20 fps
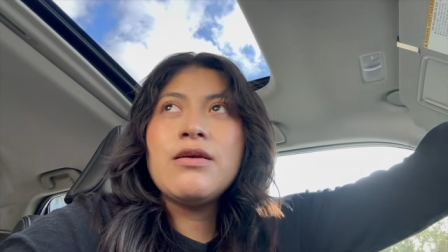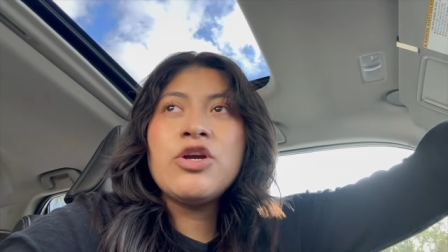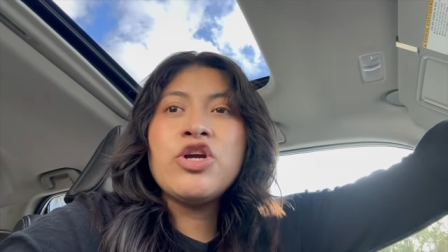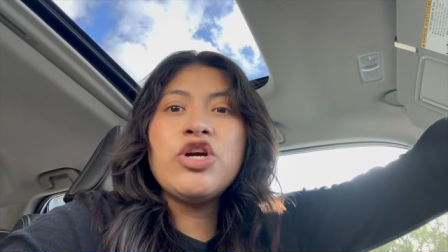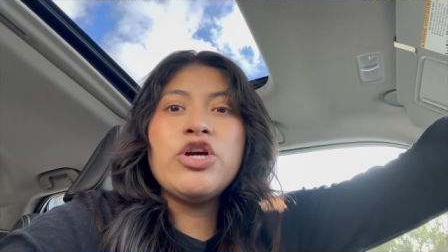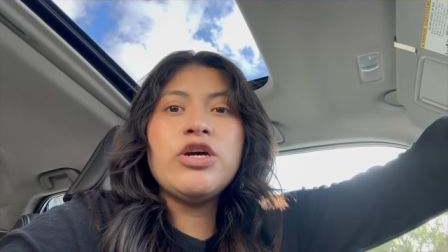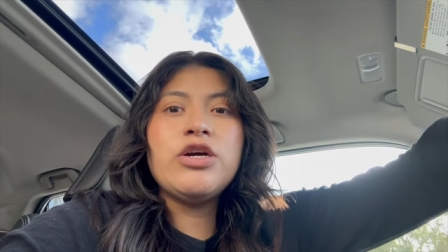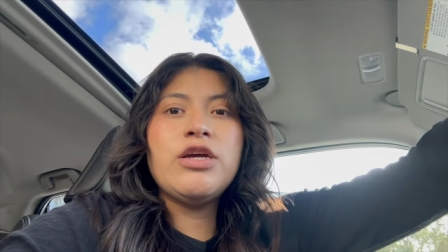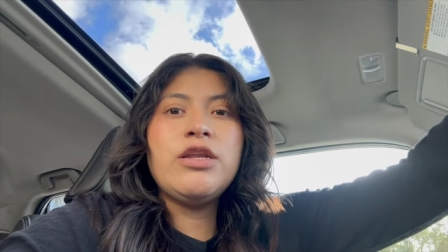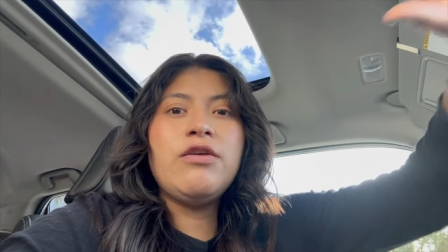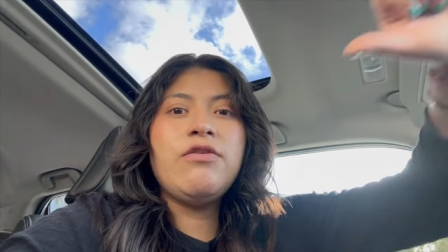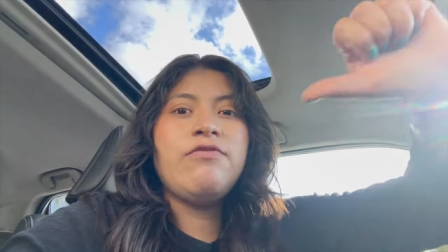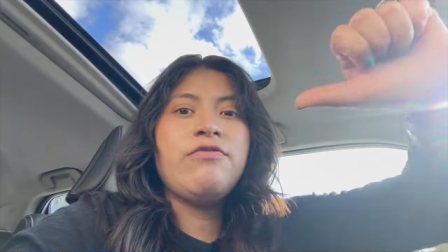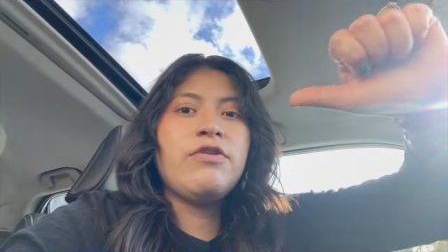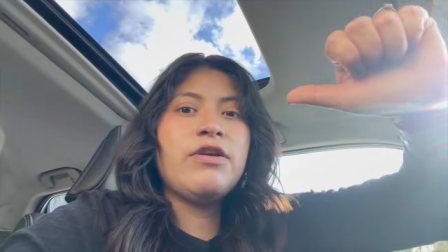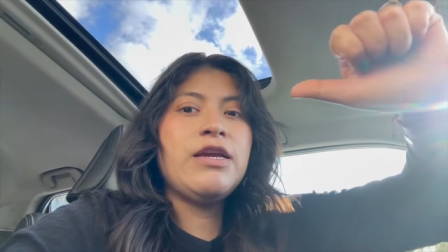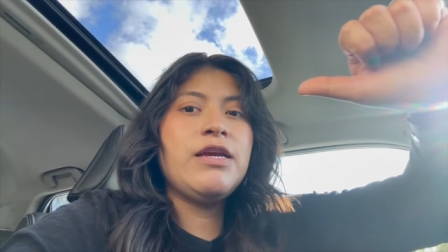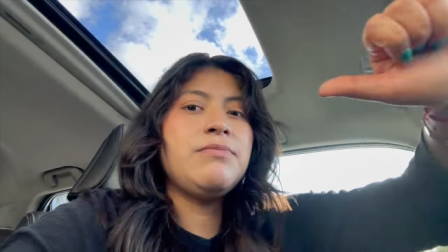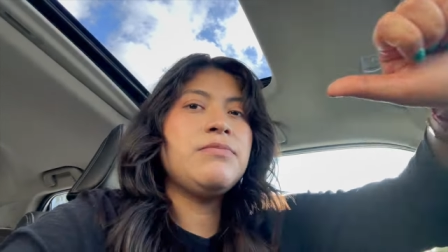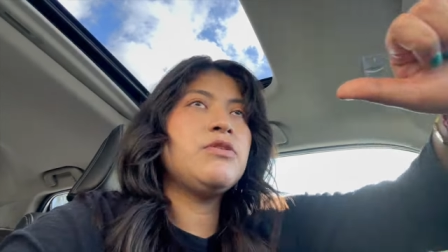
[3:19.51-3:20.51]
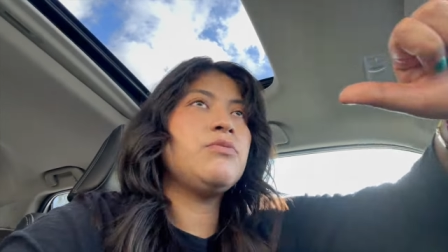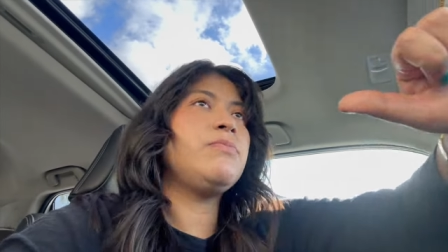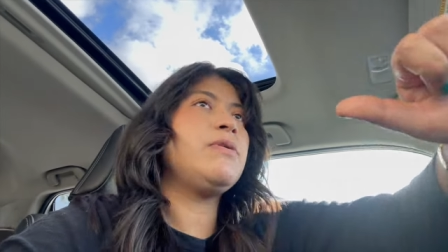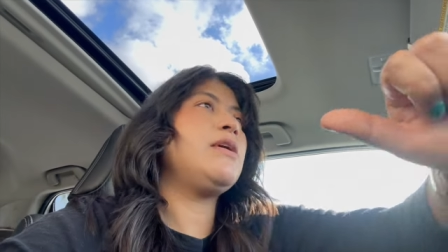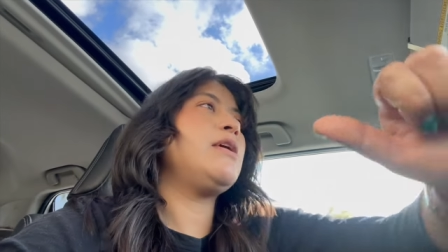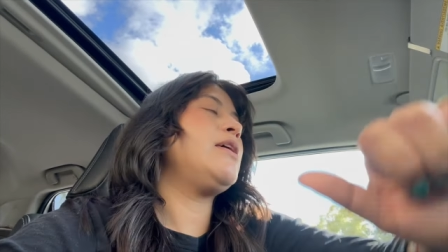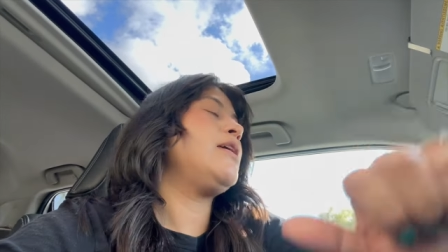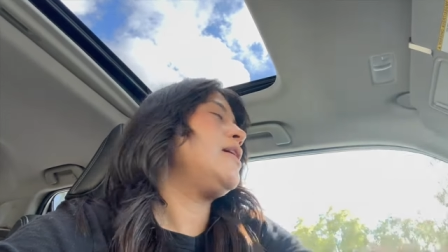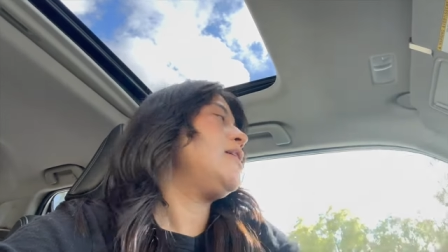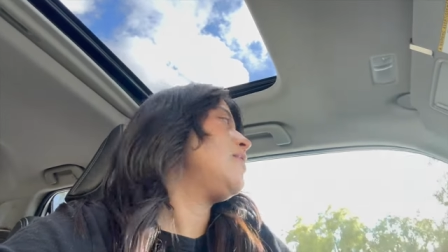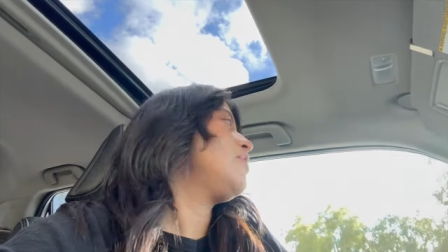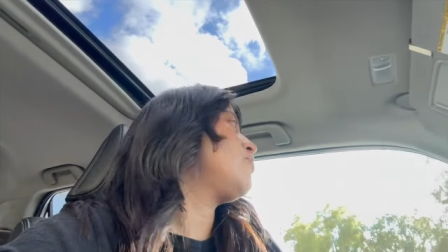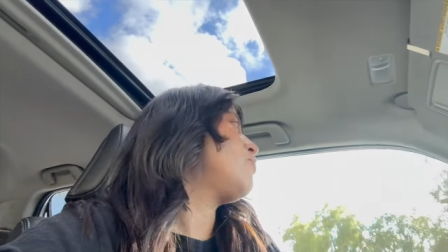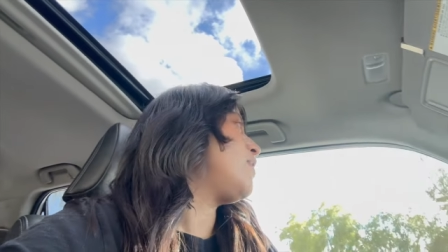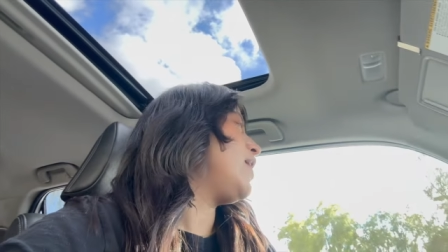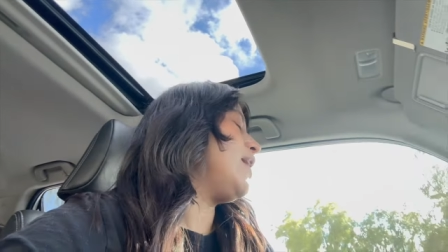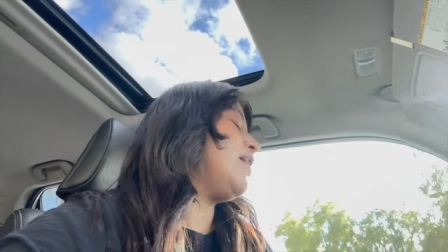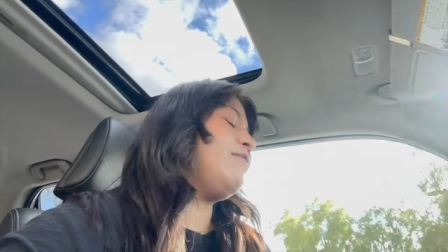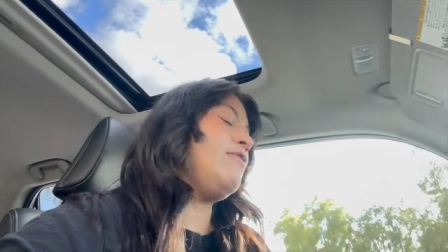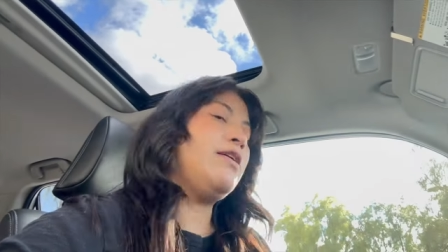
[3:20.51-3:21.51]
good for him to be
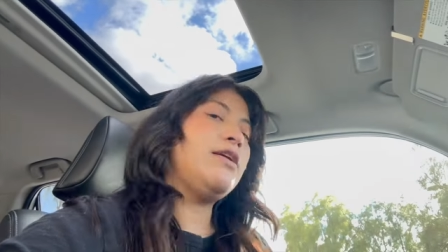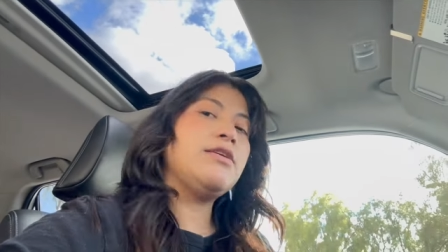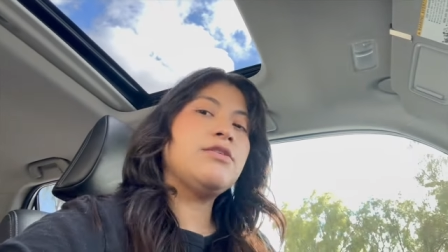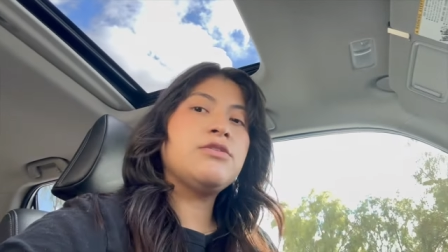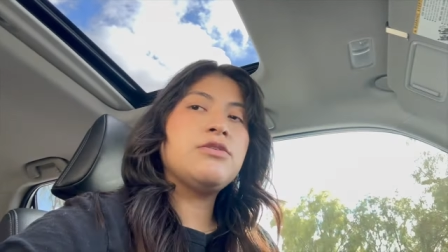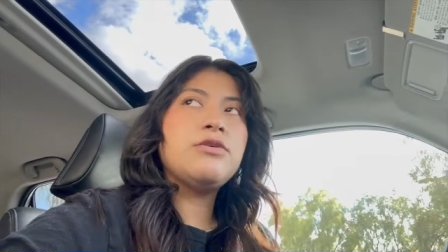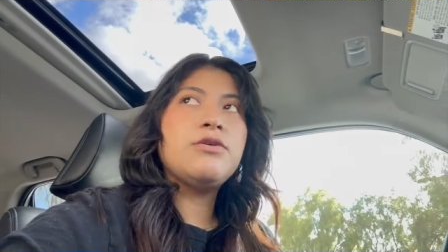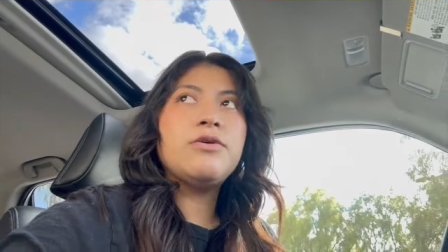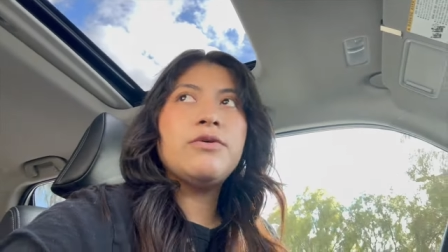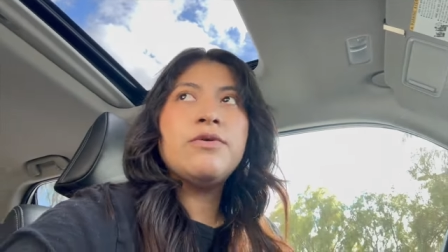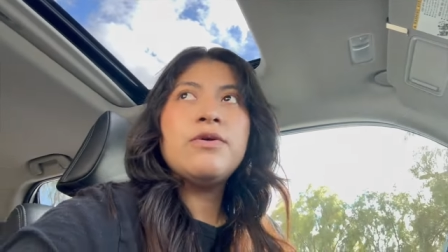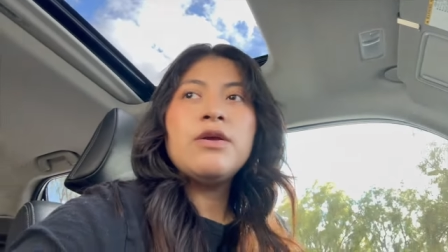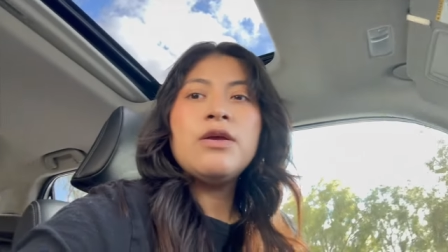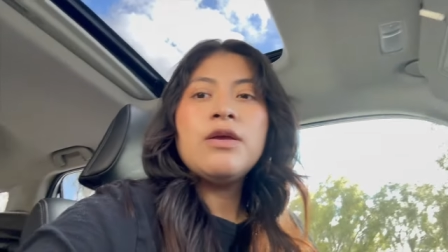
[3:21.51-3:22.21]
thriving. So